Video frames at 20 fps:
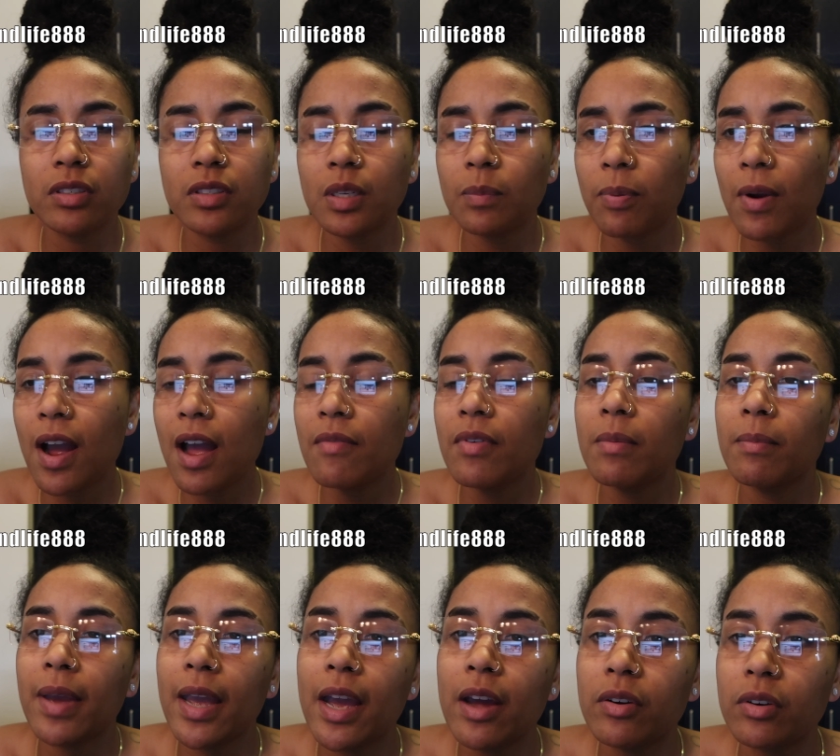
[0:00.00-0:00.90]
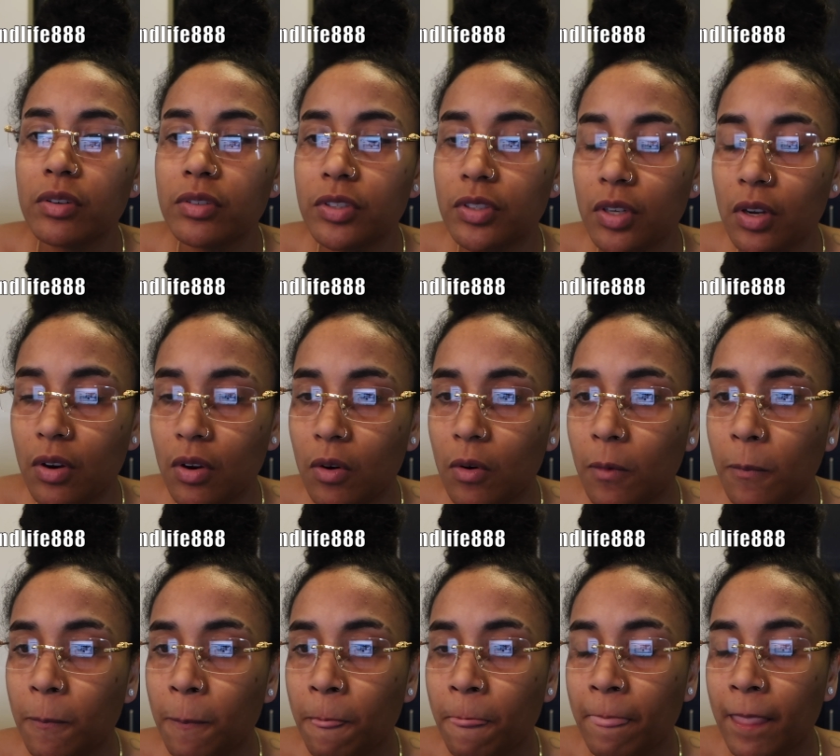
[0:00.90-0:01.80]
It's a private matter.
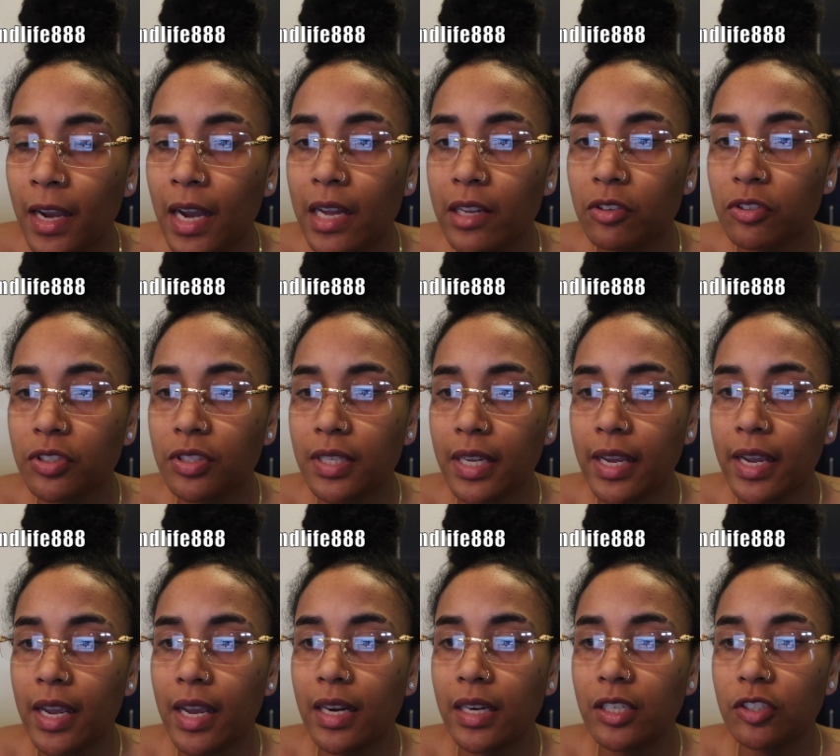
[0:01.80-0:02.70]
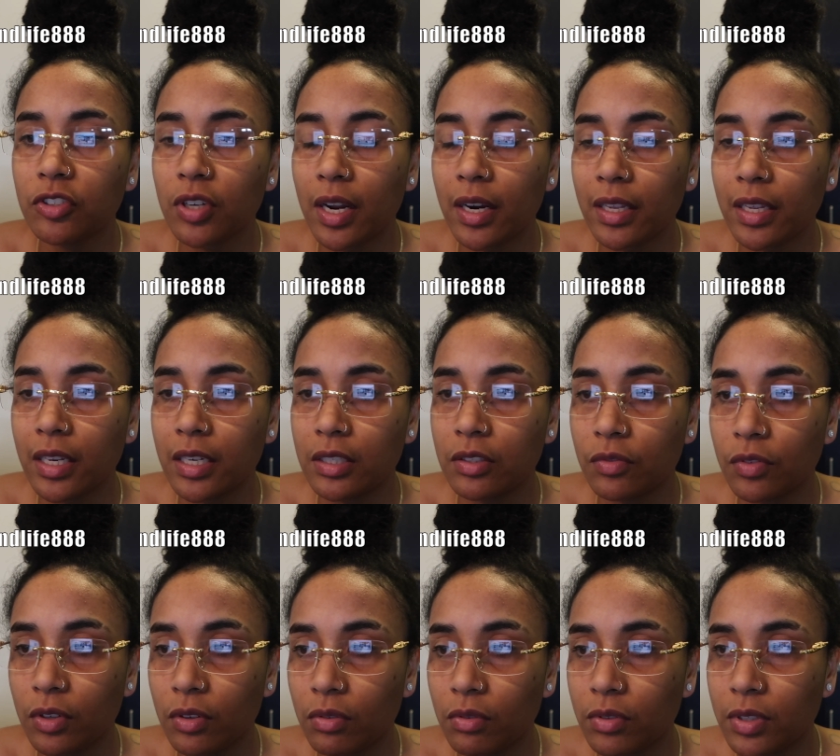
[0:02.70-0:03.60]
So I understand he's trying to get his
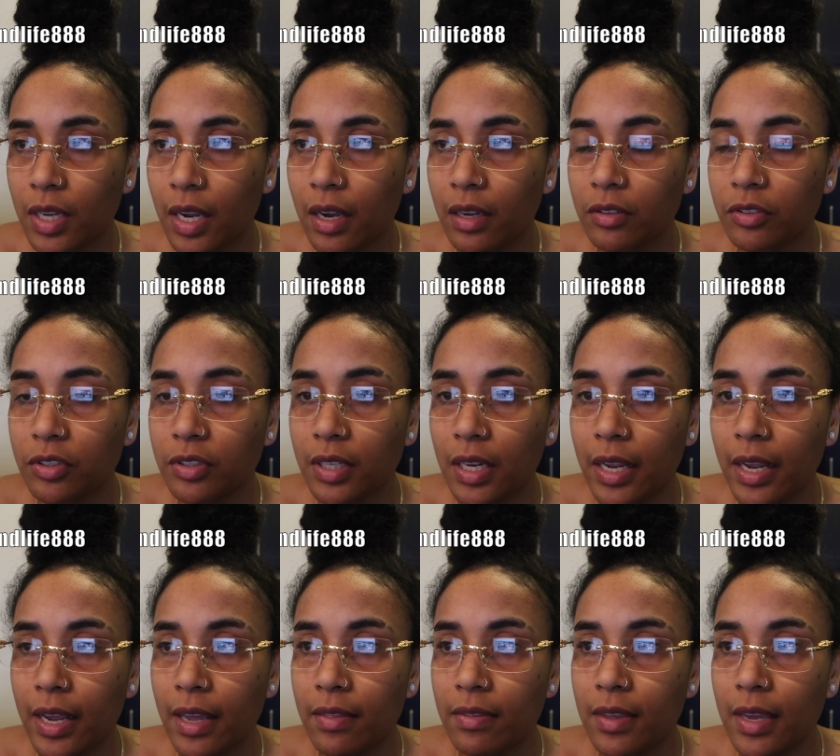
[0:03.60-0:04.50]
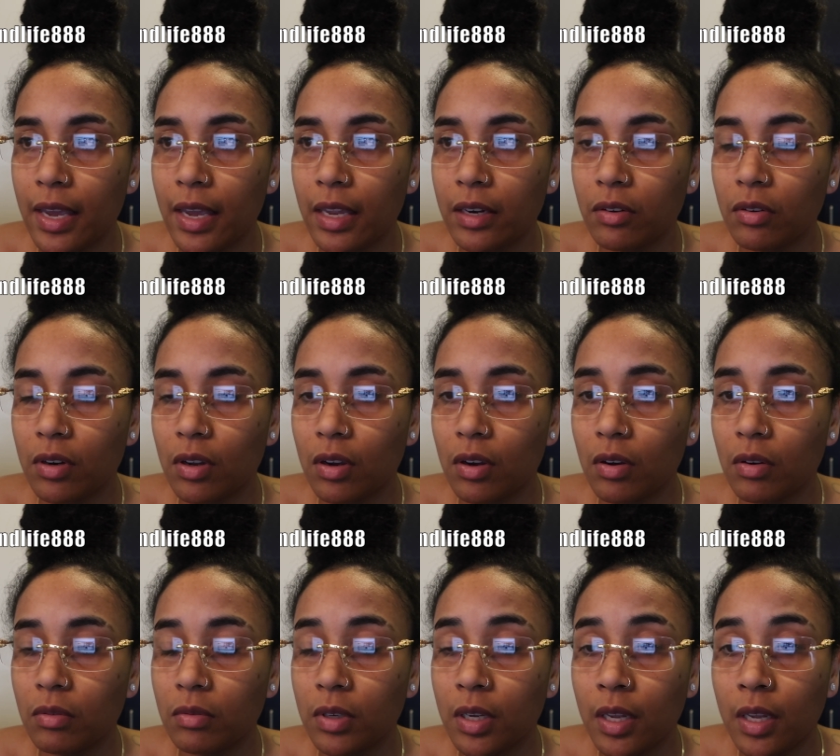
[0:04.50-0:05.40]
views. I understand that, you
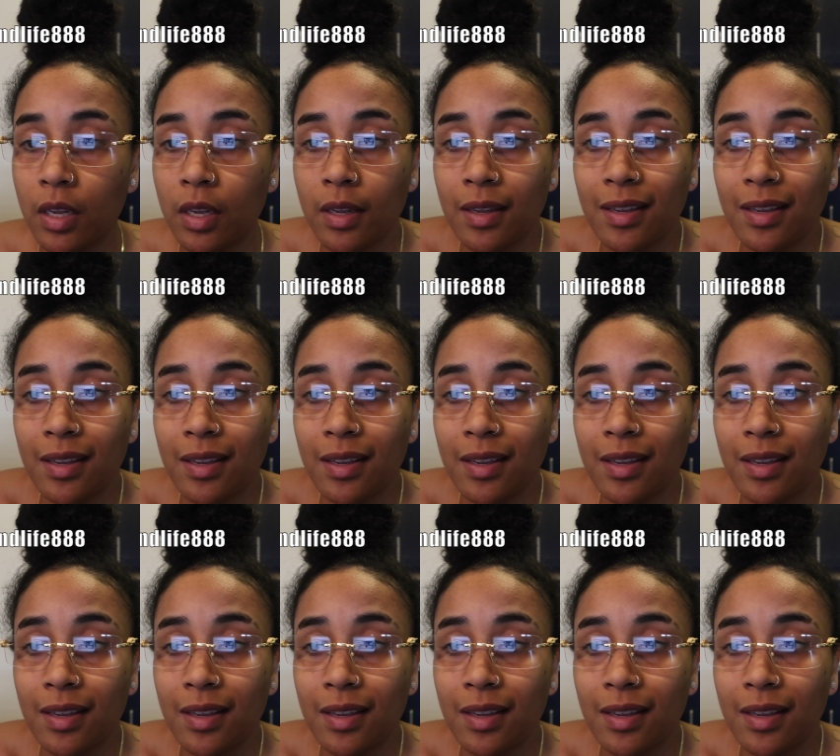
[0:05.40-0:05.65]
know,